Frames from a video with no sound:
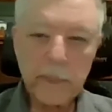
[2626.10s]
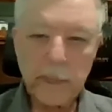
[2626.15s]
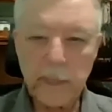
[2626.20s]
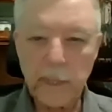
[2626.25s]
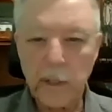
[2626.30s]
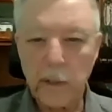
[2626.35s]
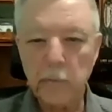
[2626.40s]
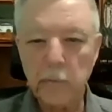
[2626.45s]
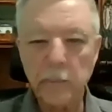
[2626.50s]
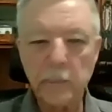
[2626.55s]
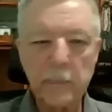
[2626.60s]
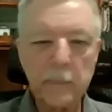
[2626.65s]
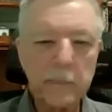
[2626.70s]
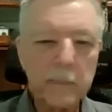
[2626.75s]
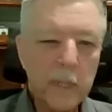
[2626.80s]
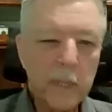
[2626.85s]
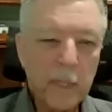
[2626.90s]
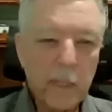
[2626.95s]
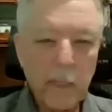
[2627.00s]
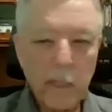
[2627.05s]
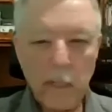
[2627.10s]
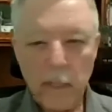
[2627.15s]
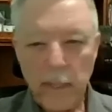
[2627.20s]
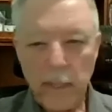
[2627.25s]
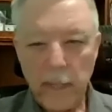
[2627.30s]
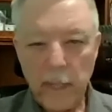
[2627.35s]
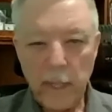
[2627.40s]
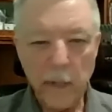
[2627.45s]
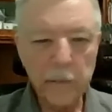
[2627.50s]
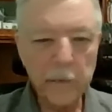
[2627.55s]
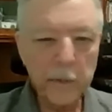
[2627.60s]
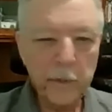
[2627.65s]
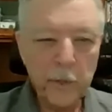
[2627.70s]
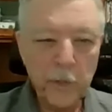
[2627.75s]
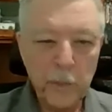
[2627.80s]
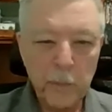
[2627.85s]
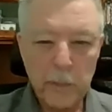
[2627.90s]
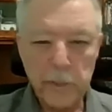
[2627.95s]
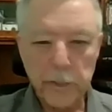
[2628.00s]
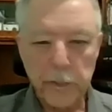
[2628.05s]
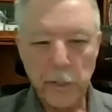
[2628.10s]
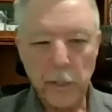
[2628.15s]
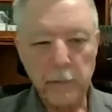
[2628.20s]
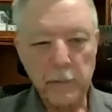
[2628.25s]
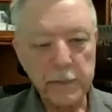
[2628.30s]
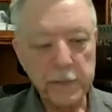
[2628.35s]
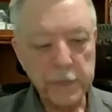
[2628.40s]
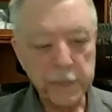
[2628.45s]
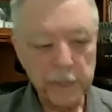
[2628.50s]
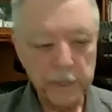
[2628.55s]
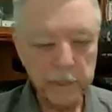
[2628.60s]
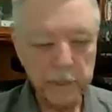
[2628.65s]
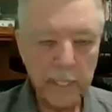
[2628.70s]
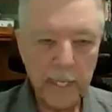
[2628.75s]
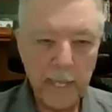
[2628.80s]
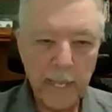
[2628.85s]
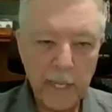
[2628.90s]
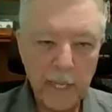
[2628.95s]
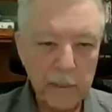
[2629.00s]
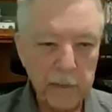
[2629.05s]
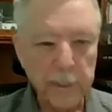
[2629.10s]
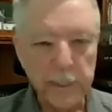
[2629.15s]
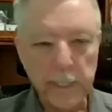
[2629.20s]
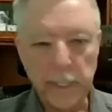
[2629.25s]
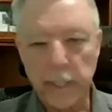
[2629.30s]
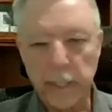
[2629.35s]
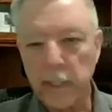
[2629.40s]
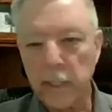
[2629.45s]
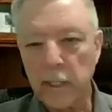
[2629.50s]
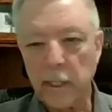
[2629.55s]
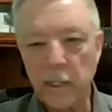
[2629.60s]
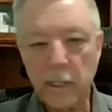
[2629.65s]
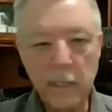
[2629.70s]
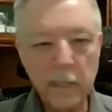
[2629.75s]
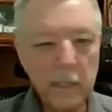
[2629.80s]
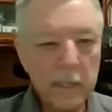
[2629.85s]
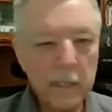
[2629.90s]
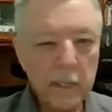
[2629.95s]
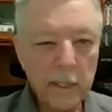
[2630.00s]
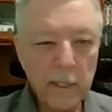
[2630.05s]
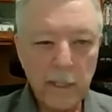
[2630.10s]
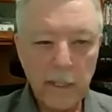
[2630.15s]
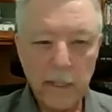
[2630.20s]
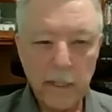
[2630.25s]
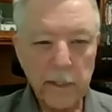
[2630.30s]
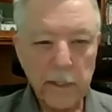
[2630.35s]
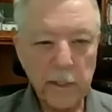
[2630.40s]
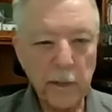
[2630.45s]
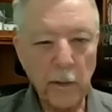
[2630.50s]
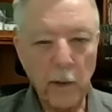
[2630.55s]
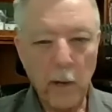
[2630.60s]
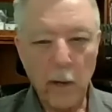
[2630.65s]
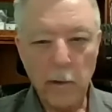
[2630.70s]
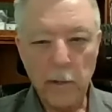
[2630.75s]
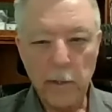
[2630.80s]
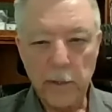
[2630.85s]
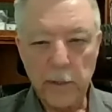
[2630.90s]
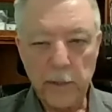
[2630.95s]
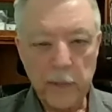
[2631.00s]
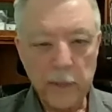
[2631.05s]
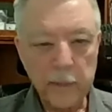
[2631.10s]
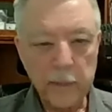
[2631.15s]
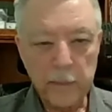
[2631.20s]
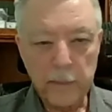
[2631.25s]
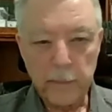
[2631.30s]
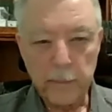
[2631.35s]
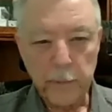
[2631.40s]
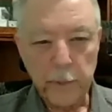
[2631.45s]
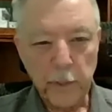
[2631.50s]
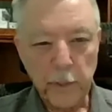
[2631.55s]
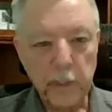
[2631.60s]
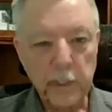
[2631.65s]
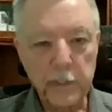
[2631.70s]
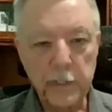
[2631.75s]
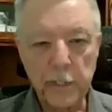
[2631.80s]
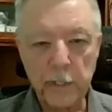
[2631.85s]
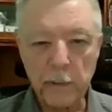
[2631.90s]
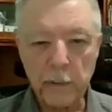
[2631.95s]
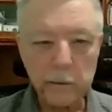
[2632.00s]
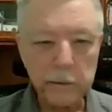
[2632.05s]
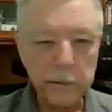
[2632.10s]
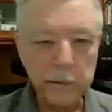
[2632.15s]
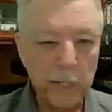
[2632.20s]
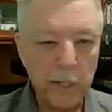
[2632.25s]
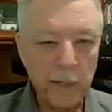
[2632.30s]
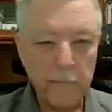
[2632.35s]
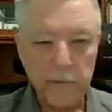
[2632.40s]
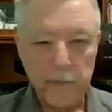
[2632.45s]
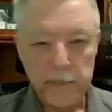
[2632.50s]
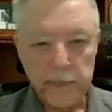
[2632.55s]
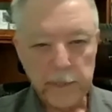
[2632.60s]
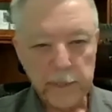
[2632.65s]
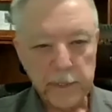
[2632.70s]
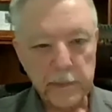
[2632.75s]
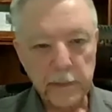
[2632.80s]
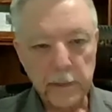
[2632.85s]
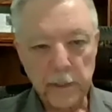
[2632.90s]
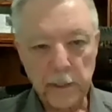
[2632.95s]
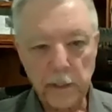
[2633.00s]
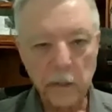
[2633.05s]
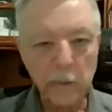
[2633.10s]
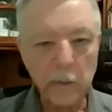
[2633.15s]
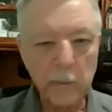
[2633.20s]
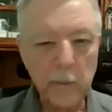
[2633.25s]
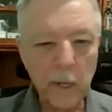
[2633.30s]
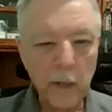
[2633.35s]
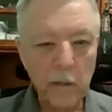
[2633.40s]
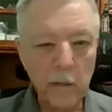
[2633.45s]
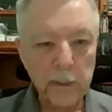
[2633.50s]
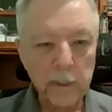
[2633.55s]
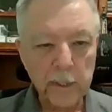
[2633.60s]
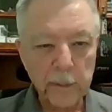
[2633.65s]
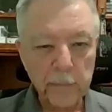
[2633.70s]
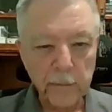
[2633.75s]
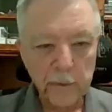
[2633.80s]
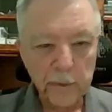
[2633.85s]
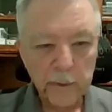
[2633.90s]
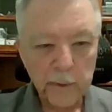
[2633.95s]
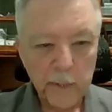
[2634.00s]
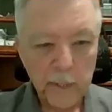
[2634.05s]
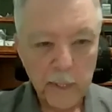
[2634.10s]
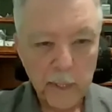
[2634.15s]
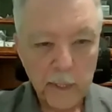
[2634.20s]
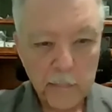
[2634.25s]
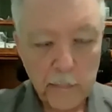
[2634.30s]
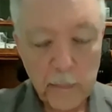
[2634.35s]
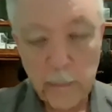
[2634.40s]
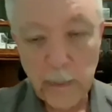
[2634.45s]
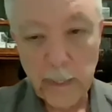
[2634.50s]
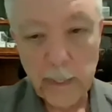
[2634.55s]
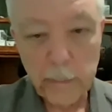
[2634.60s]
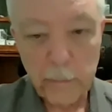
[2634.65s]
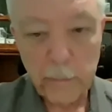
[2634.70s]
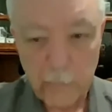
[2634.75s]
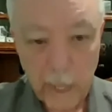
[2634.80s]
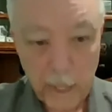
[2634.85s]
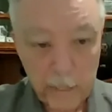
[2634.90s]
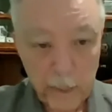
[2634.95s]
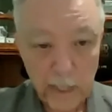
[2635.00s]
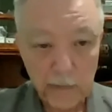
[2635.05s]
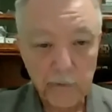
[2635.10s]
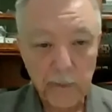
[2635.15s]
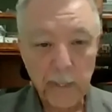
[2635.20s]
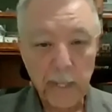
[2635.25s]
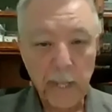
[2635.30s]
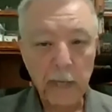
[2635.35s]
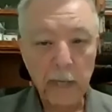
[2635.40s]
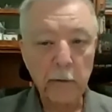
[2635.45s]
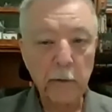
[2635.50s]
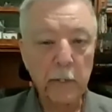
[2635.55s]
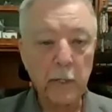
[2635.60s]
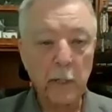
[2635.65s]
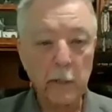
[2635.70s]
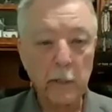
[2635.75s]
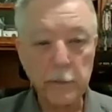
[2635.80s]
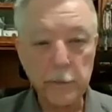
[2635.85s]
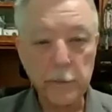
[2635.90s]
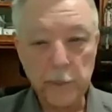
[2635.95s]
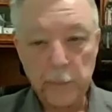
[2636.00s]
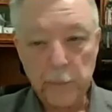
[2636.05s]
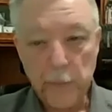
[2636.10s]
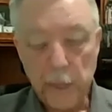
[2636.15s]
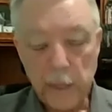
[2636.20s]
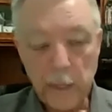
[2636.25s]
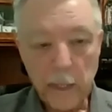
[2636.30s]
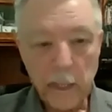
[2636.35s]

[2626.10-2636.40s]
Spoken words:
Health and Human Services, housing, all the Attorney General's office, all the different, maybe even agriculture